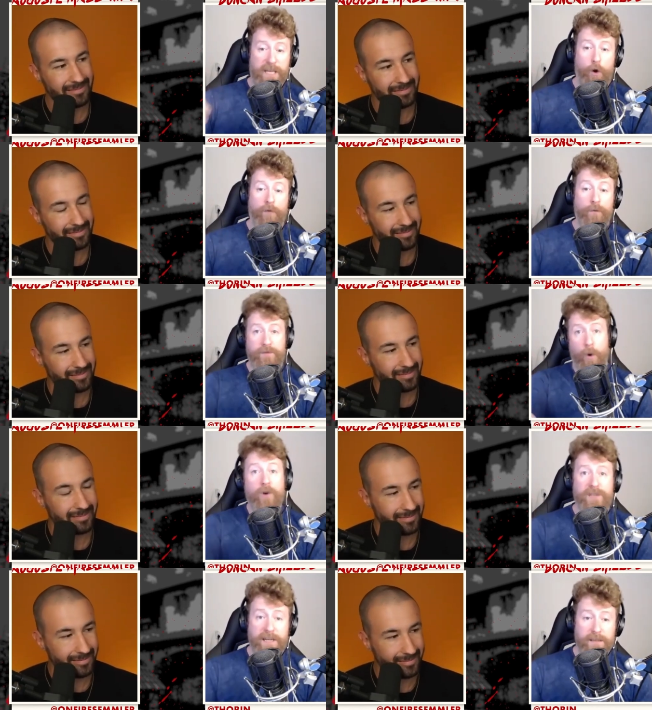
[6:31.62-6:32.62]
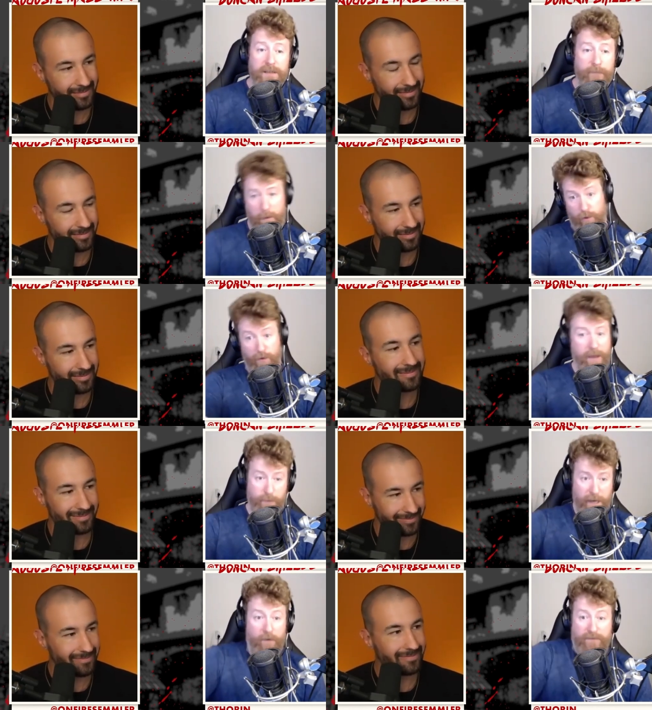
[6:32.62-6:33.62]
Speaker 1: to take over was Moses. If people don't know, that was
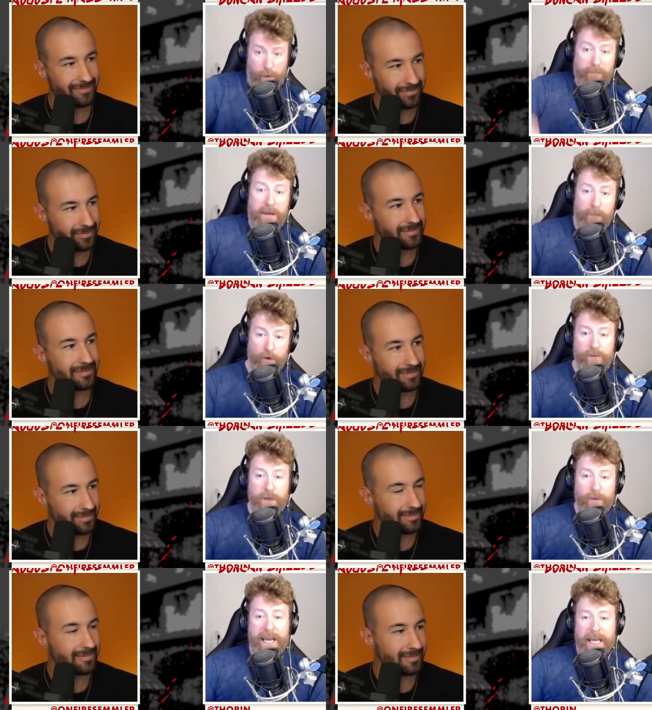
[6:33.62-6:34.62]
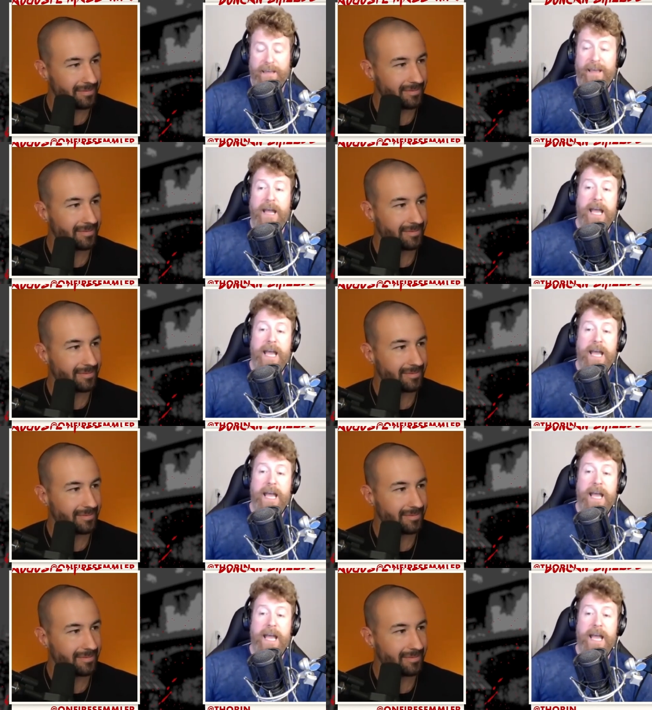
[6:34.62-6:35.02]
back obviously when me and Moses were doing E-League.